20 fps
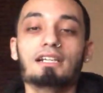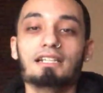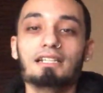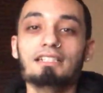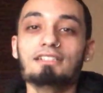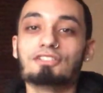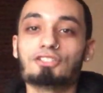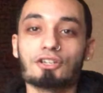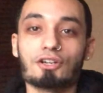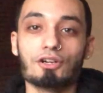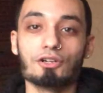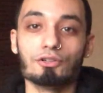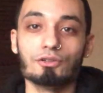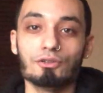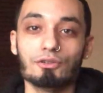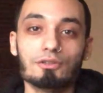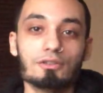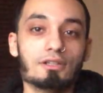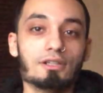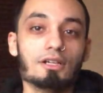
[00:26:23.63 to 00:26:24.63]

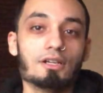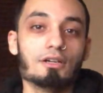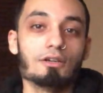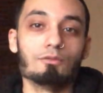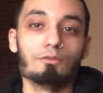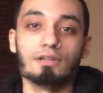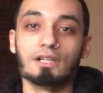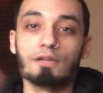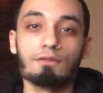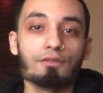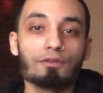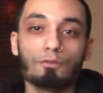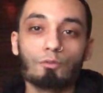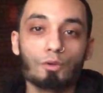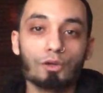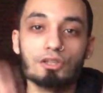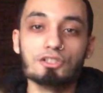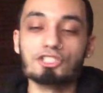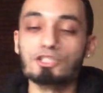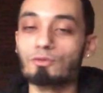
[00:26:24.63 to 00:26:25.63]
eternal, whatever the
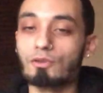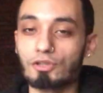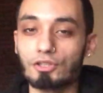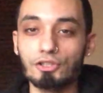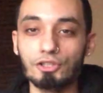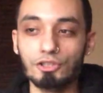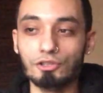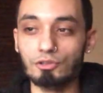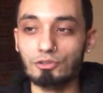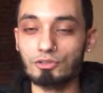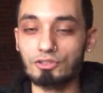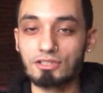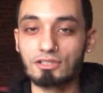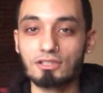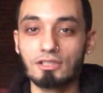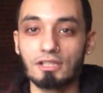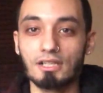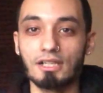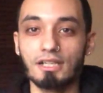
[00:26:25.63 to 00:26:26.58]
words you want to use.